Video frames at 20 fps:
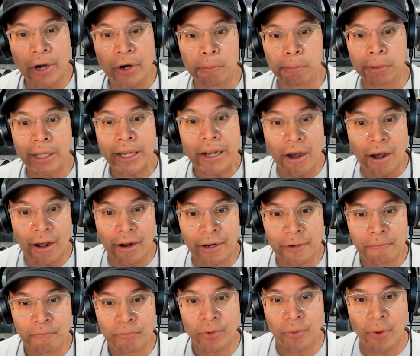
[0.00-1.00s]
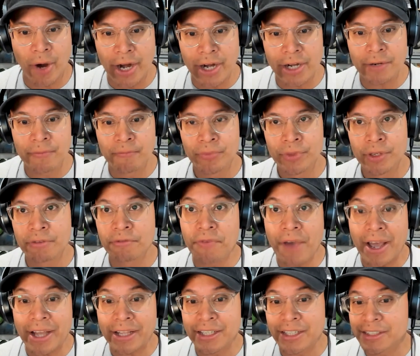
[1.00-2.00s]
to play on, right? In
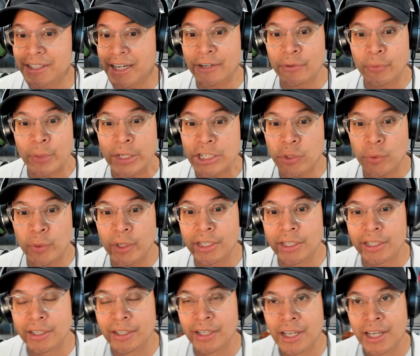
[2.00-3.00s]
fact, things like retweet